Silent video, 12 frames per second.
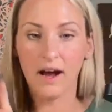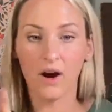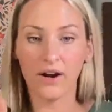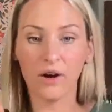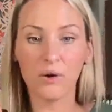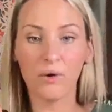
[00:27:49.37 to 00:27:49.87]

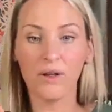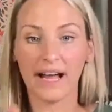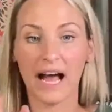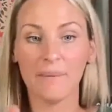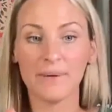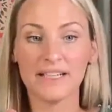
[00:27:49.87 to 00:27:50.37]
are y'all cool?
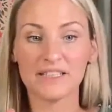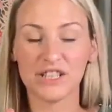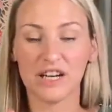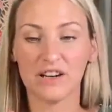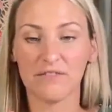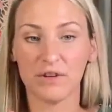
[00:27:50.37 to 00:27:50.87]
Like, I'm going to
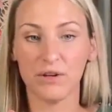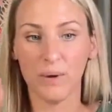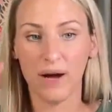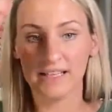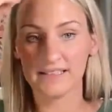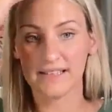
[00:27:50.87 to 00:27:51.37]
share a few
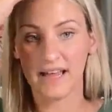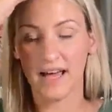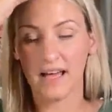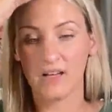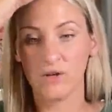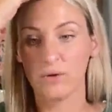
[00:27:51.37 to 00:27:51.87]
ways
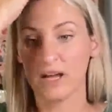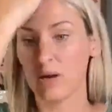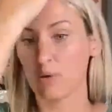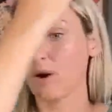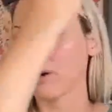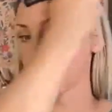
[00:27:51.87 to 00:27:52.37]
that you
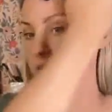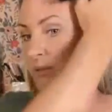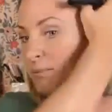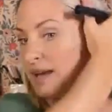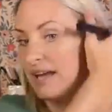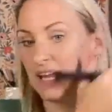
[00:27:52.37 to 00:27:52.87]
can work with
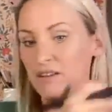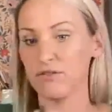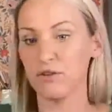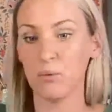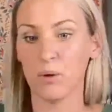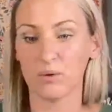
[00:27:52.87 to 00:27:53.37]
me if
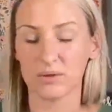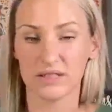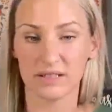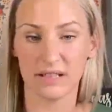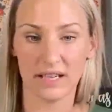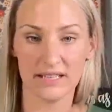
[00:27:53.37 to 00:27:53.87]
you want
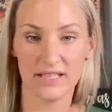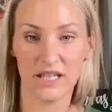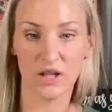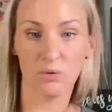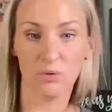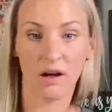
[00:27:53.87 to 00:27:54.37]
to
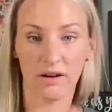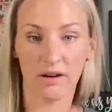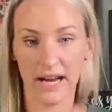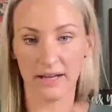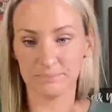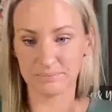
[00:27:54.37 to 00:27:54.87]
continue
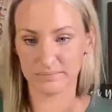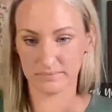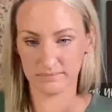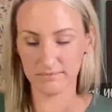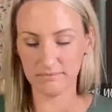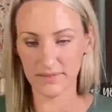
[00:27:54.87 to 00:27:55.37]
learning.
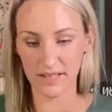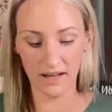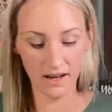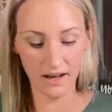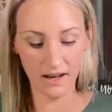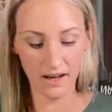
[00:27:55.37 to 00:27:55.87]

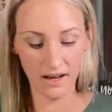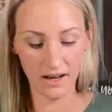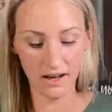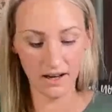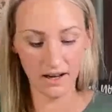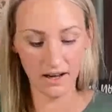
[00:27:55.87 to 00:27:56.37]
And I'm
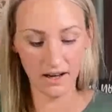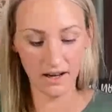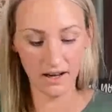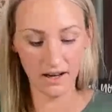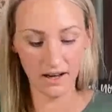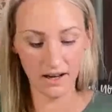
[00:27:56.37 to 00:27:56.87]
going to keep
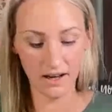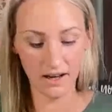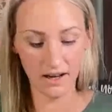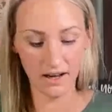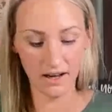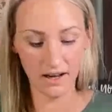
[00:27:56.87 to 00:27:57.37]
talking
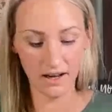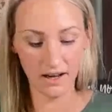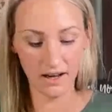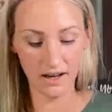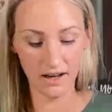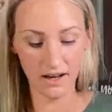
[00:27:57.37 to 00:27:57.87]
about how to do
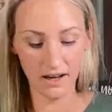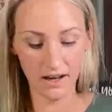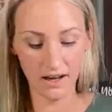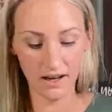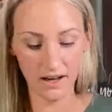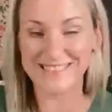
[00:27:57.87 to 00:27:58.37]
this. So
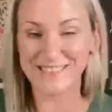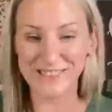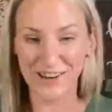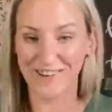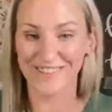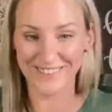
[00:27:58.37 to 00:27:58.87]
yes,
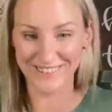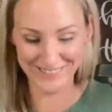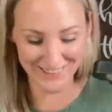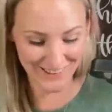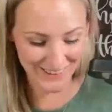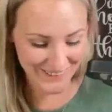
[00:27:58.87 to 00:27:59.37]
Cheryl, you
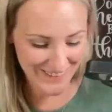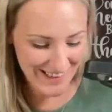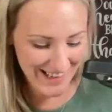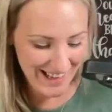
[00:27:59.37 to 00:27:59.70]
do.